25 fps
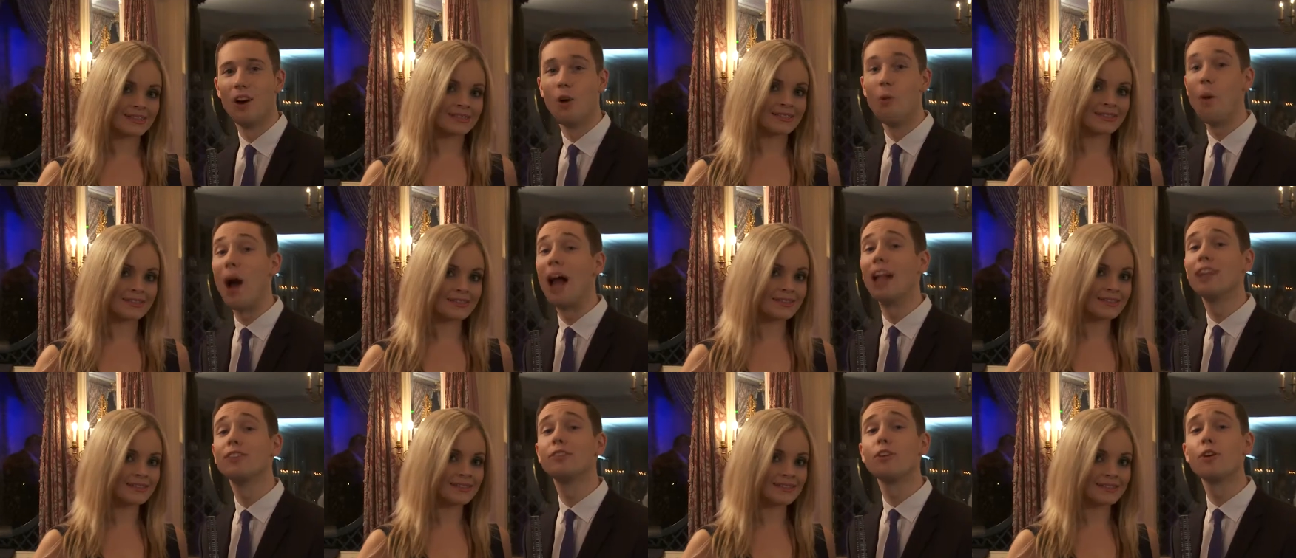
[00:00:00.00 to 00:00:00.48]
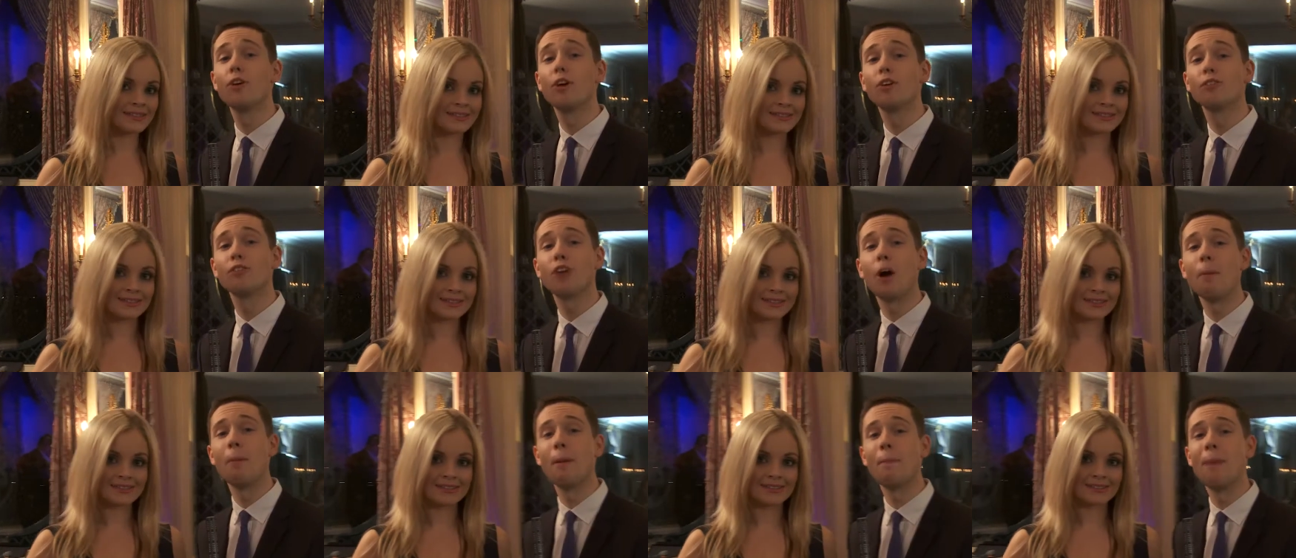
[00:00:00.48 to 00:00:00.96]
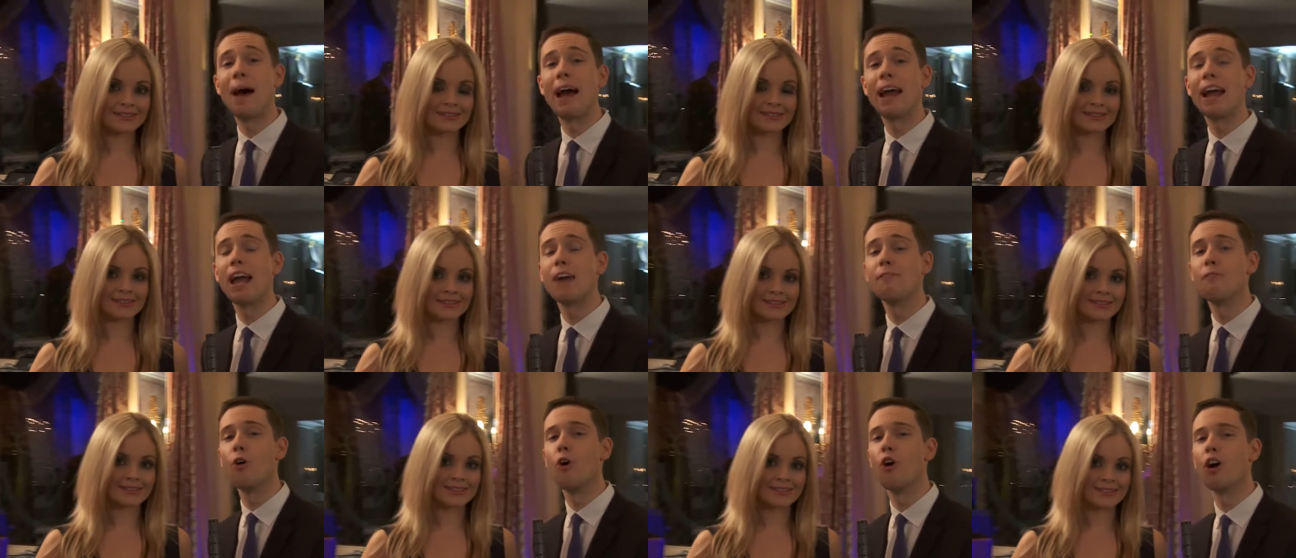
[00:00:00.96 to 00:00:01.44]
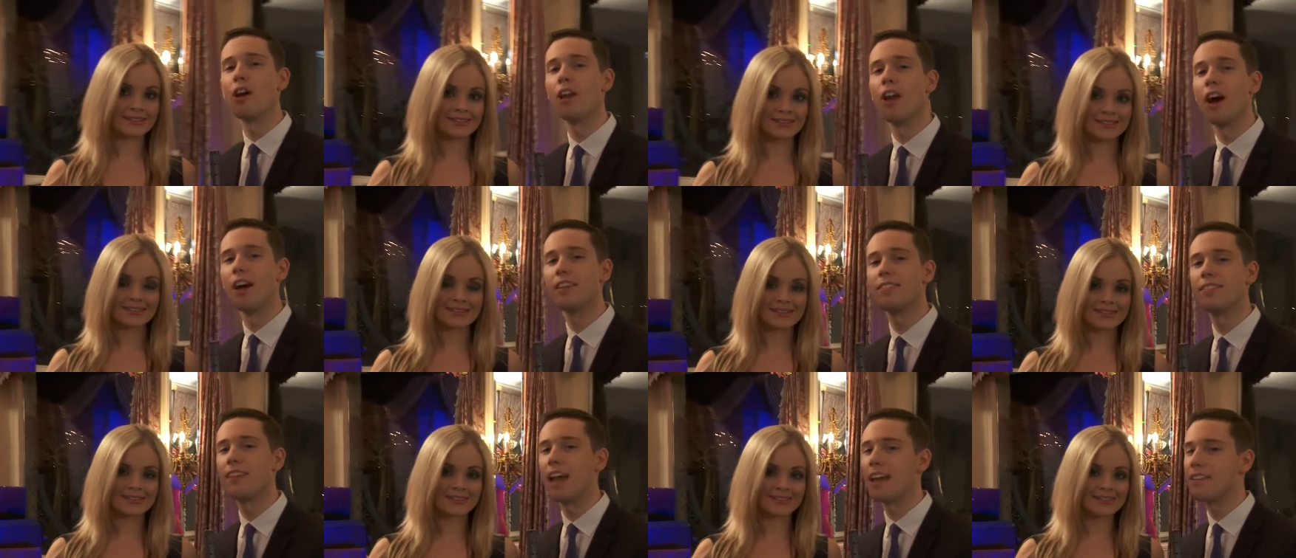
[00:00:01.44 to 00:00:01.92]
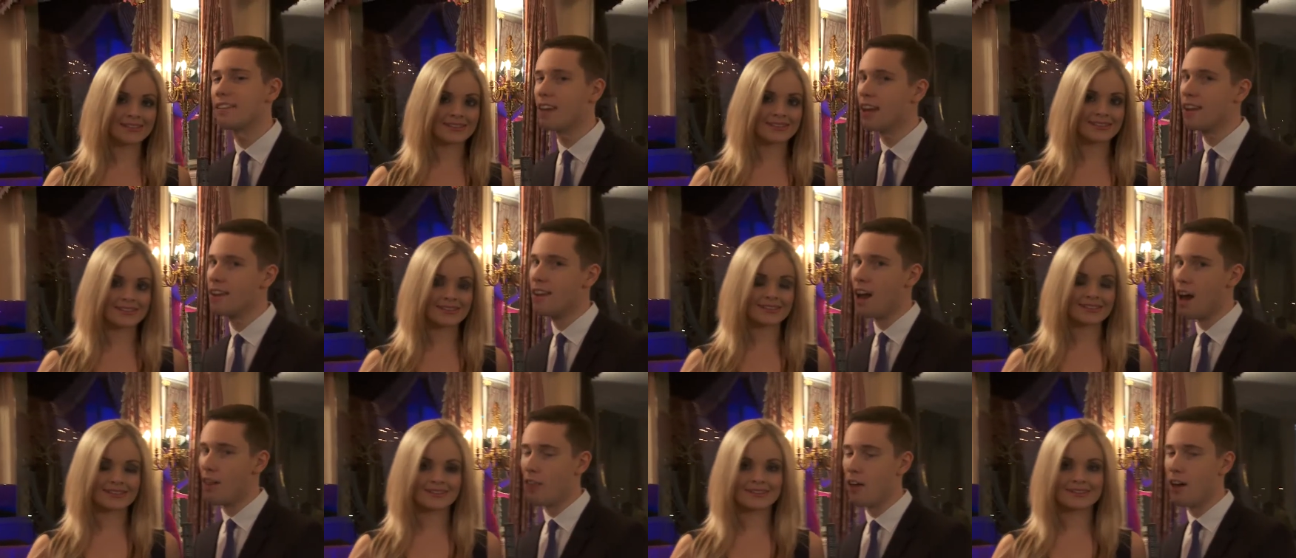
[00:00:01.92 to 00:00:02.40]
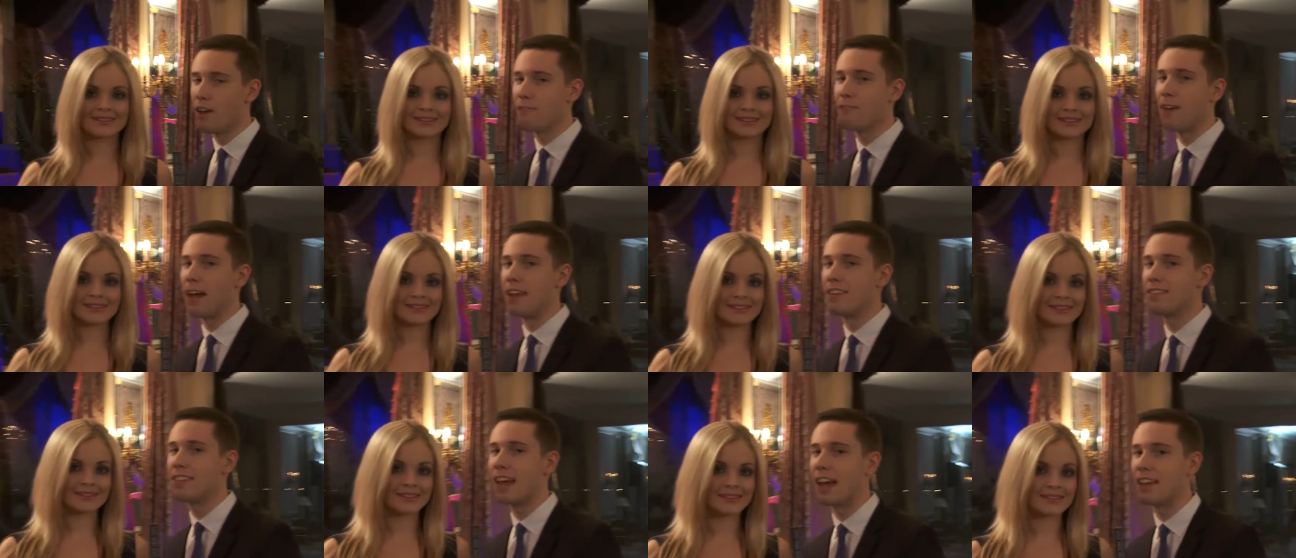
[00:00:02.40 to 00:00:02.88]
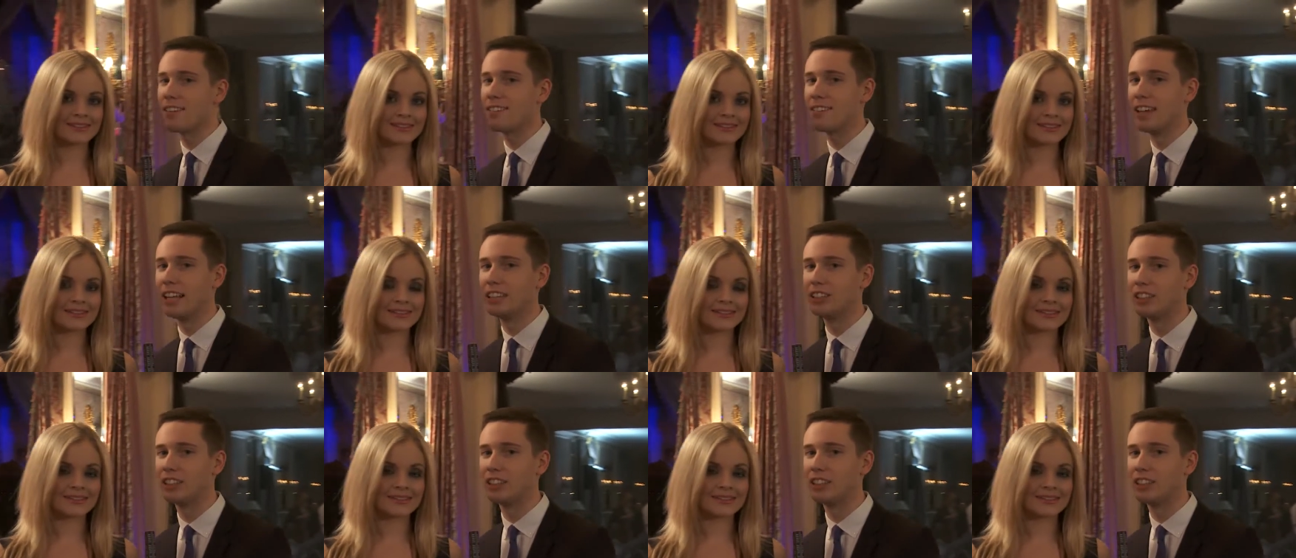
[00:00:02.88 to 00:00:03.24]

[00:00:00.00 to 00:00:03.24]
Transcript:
Speaker 1: Well, Dukascopy Bank have organised yet another fantastic